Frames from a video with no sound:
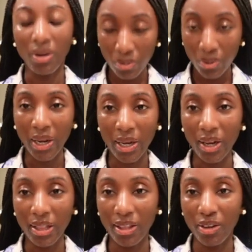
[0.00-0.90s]
when I
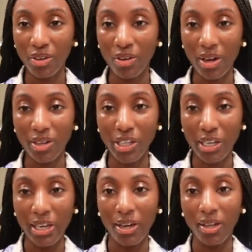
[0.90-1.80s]
got there to try to check
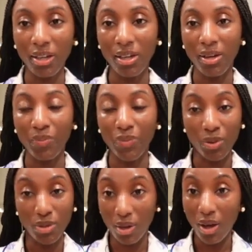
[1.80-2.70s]
in, there
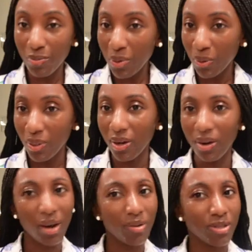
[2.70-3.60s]
was a lot of people there
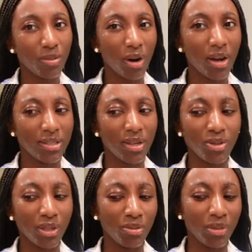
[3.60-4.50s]
and I was surprised. I was
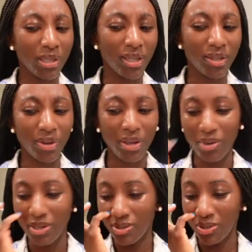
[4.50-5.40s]
like, oh my God, okay,
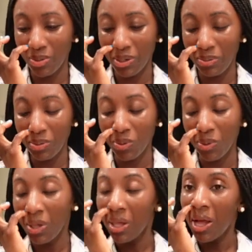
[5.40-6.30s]
why is there so many
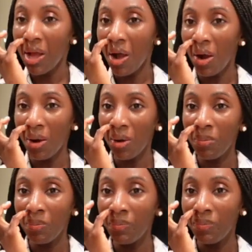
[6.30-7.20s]
people?
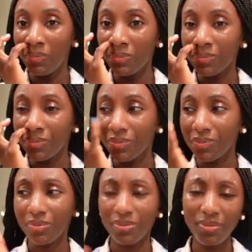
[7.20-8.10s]
And
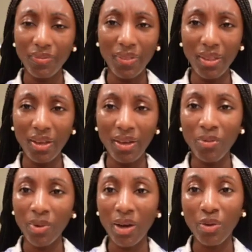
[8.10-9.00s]

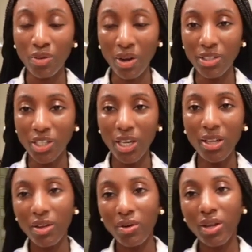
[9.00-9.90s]
when I was trying to check in,
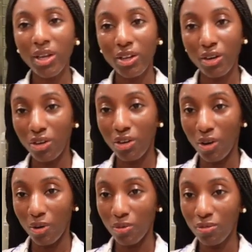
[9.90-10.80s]
they were like,
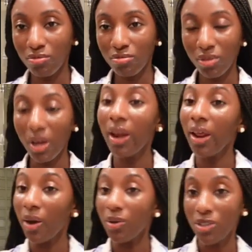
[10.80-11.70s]
no.
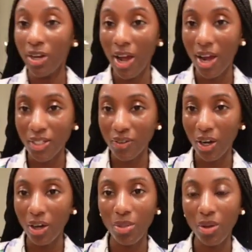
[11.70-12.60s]
And I was trying to ask for
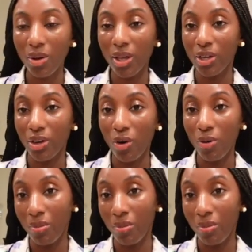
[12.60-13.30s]
help. They were like, no,